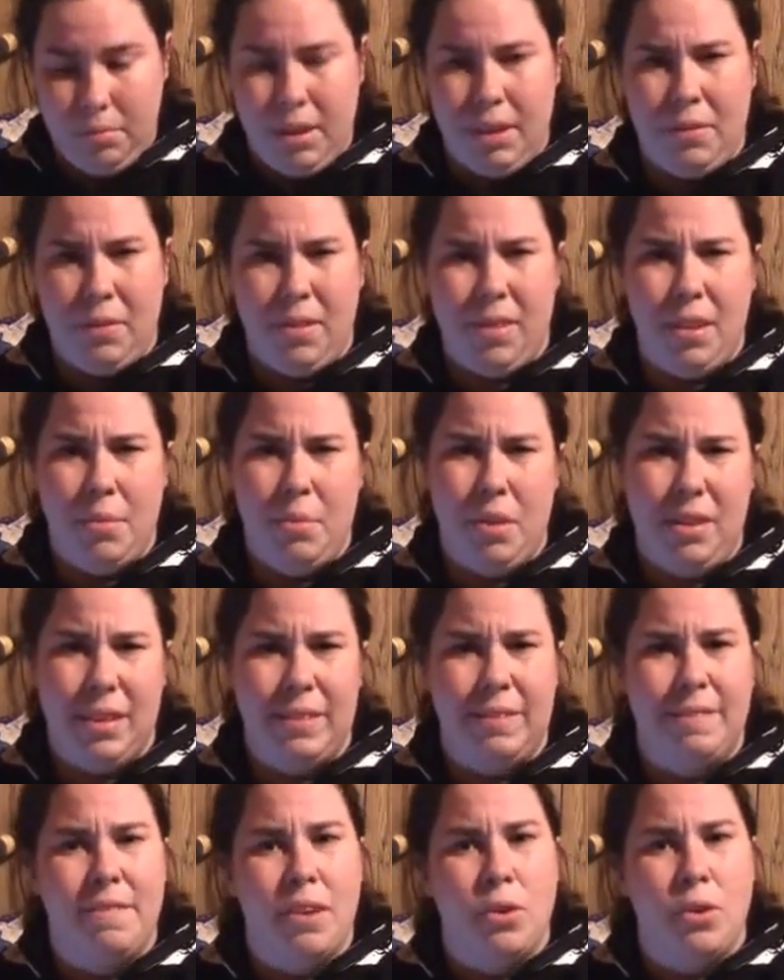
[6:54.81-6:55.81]
And for some
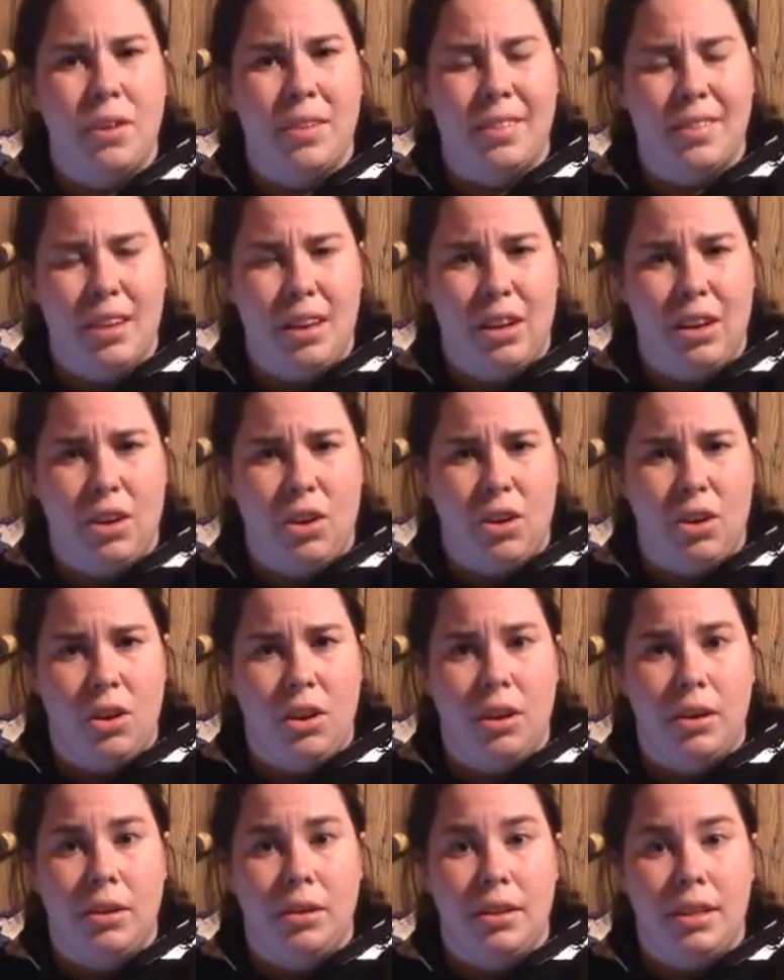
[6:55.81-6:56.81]
reason, focusing
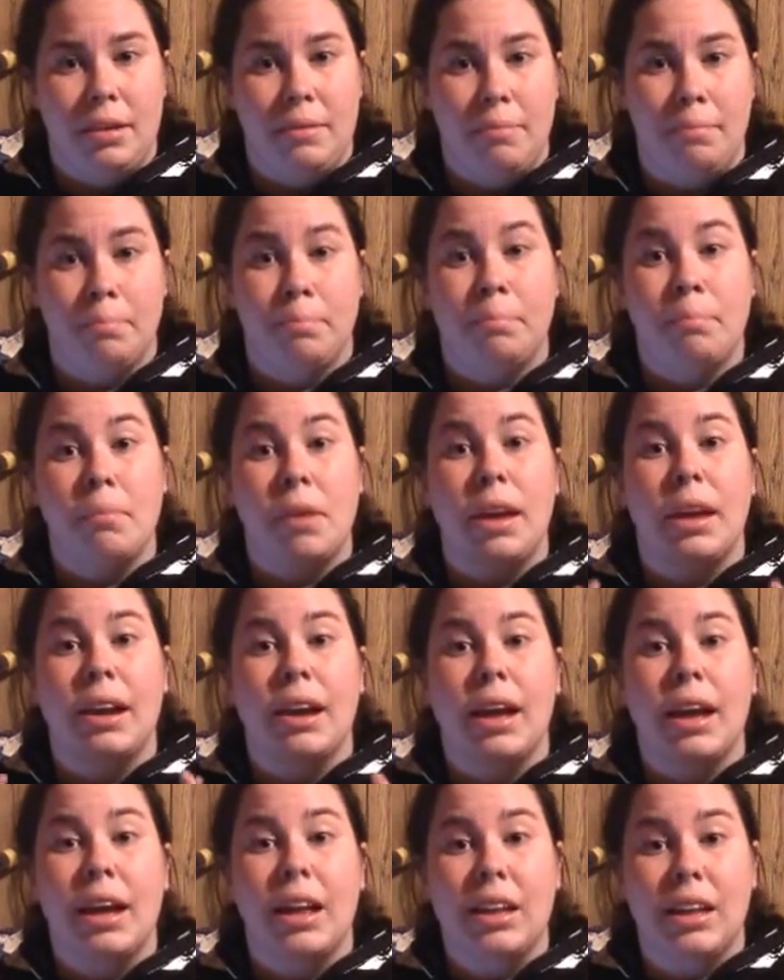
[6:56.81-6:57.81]
on the
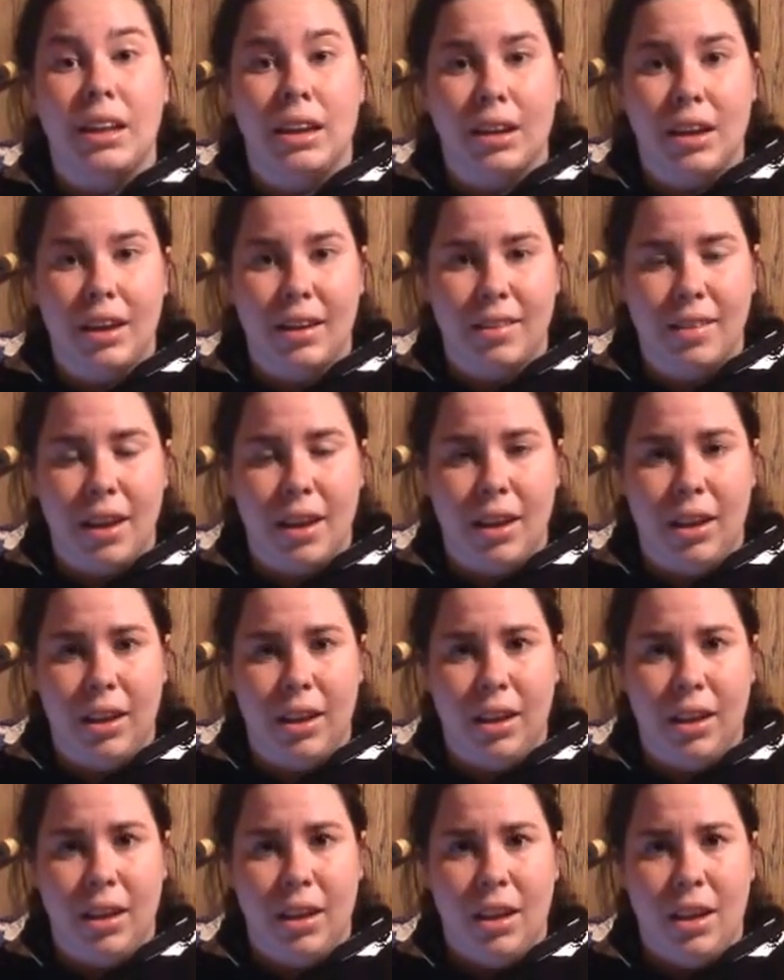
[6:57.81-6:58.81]
inhaling and
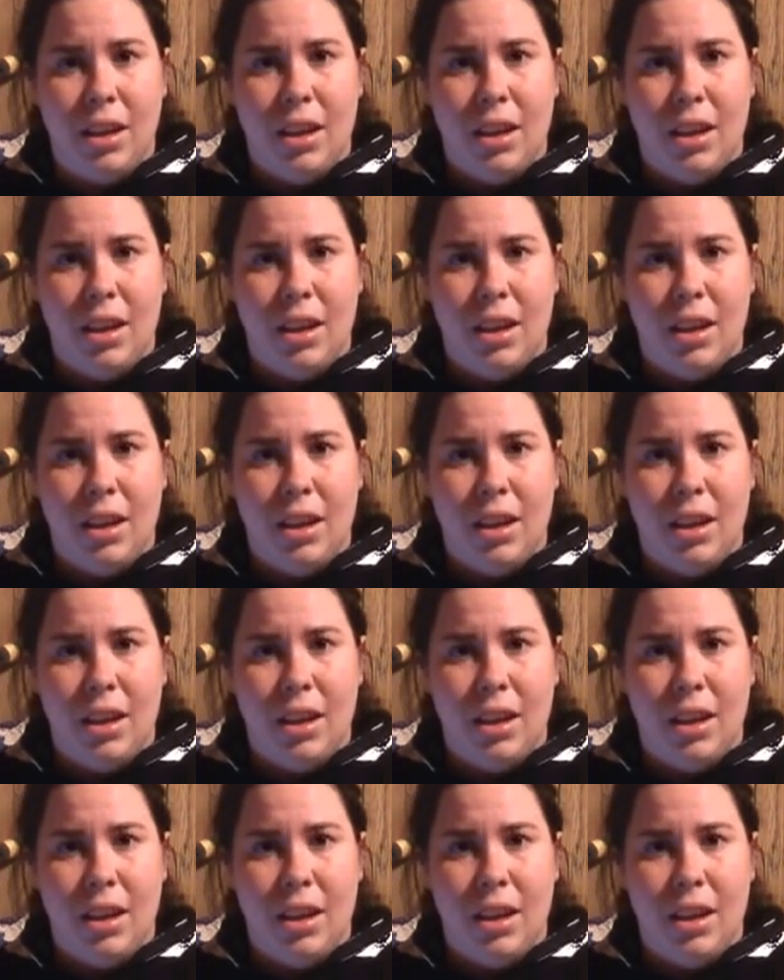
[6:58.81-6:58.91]
exhaling